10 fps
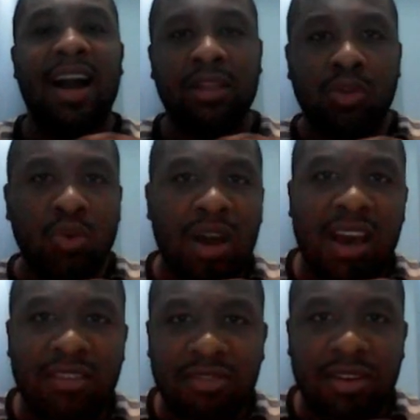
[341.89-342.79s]
I
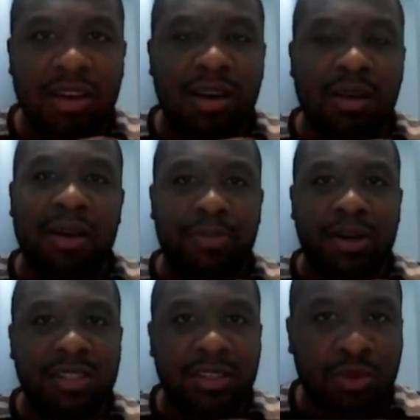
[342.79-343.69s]
do have
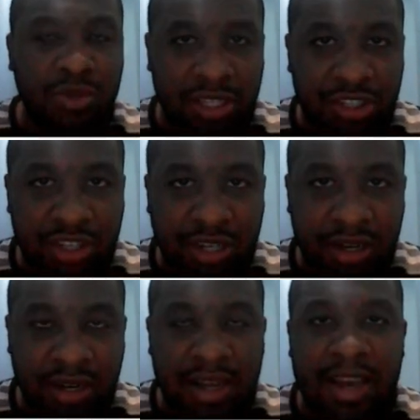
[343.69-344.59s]
my personal
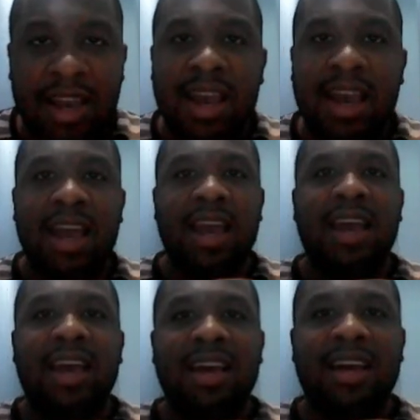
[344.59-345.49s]
teacher,
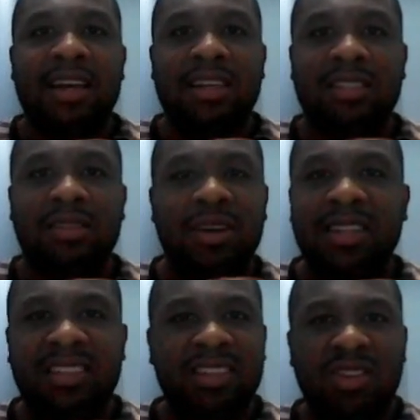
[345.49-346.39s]

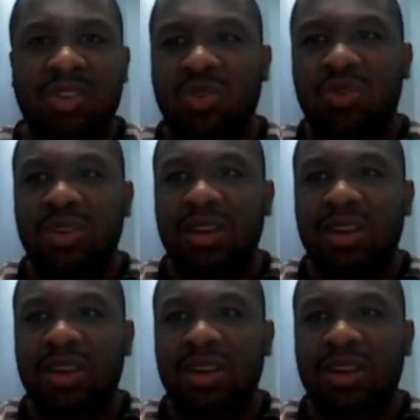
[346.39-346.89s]
but